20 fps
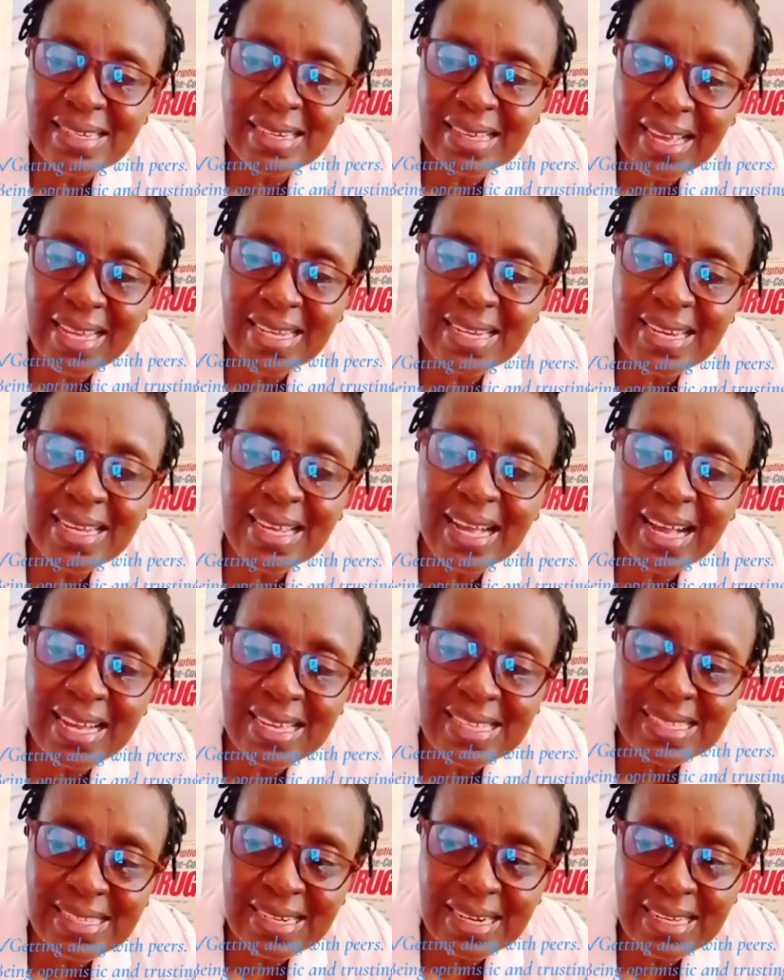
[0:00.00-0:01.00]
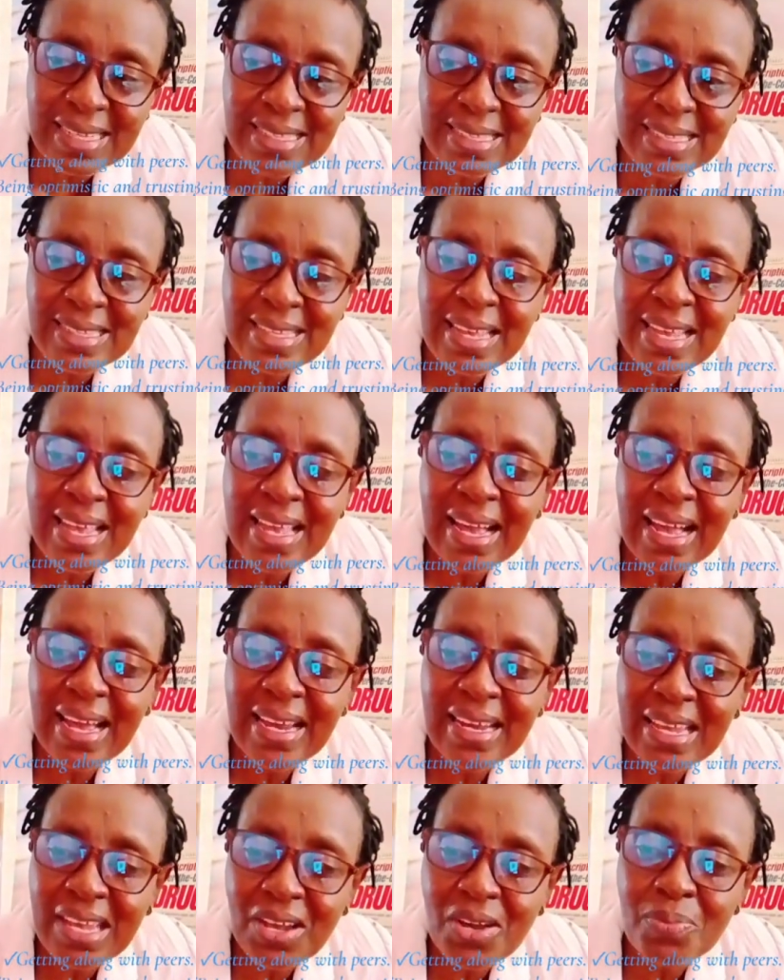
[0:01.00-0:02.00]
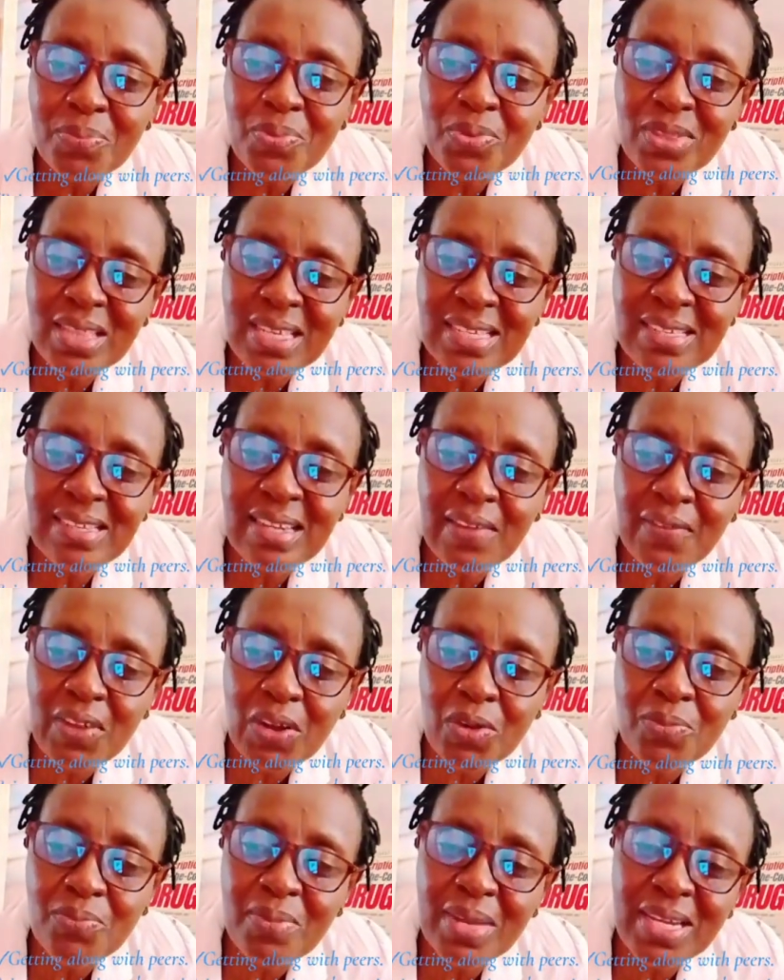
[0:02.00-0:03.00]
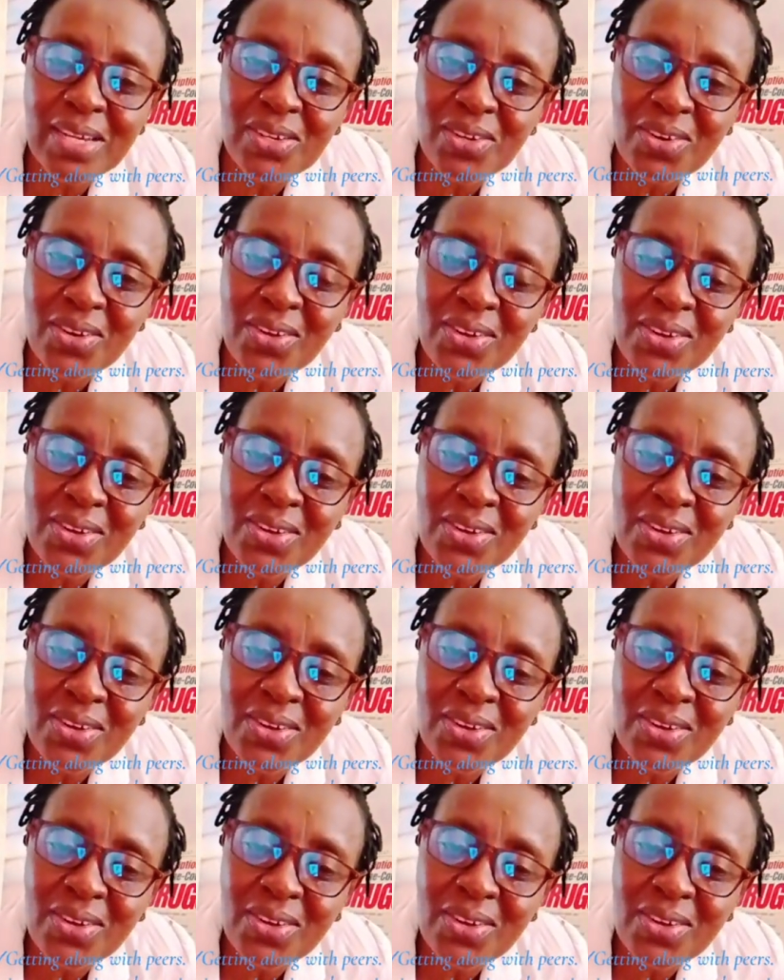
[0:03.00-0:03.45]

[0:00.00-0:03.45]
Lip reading: guiding counselors, can help with this developmental